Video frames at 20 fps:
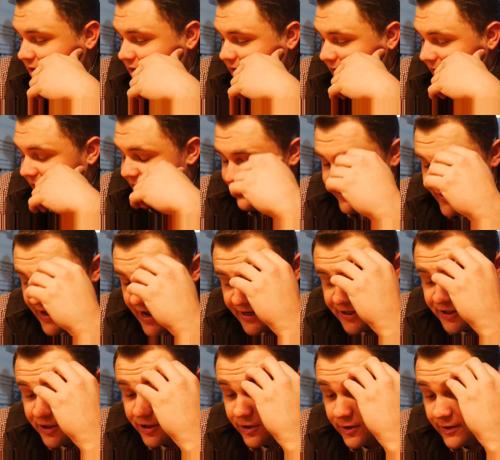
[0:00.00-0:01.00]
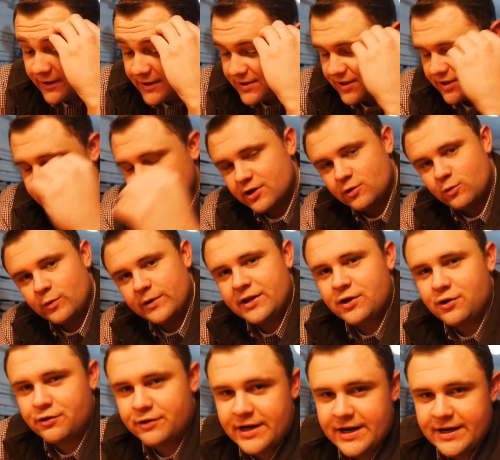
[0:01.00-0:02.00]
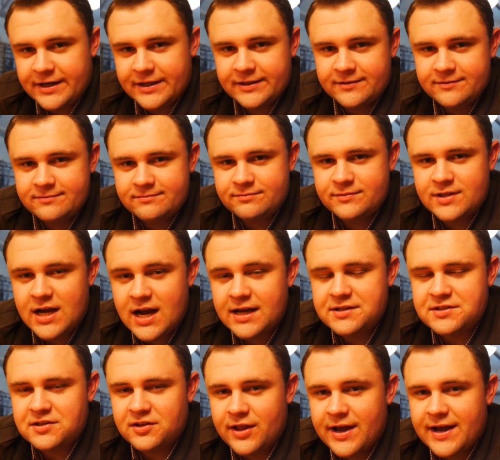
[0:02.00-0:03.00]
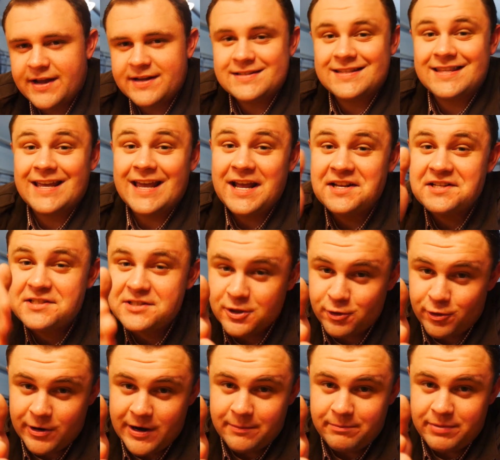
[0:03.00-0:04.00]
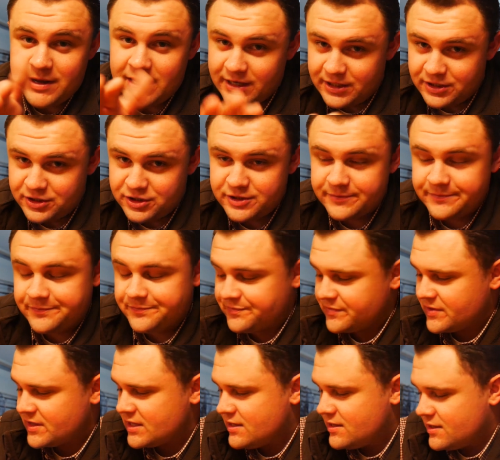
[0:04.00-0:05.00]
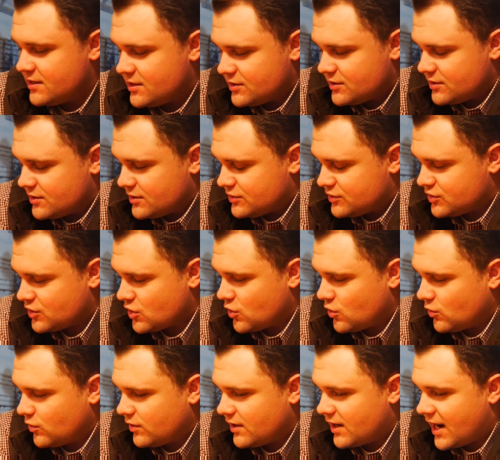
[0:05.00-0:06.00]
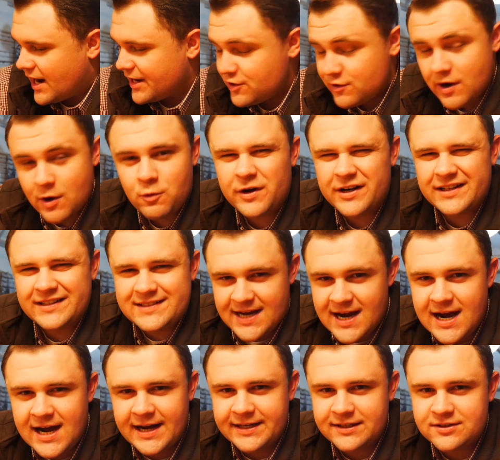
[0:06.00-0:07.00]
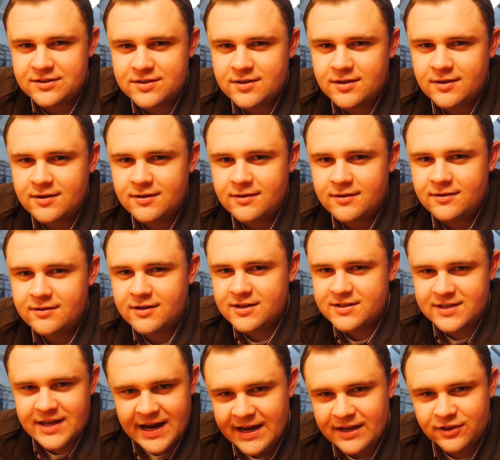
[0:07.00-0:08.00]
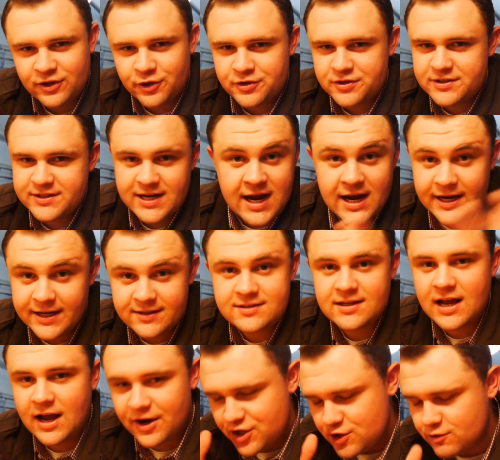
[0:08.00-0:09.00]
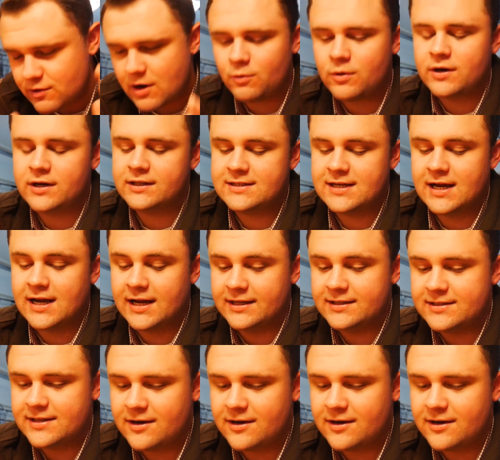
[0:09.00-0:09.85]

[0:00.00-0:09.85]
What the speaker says: And that year is the year we created Tines and Lines, the Instagram page. So I knew I wanted tines because antlers, tines. I knew I wanted tines.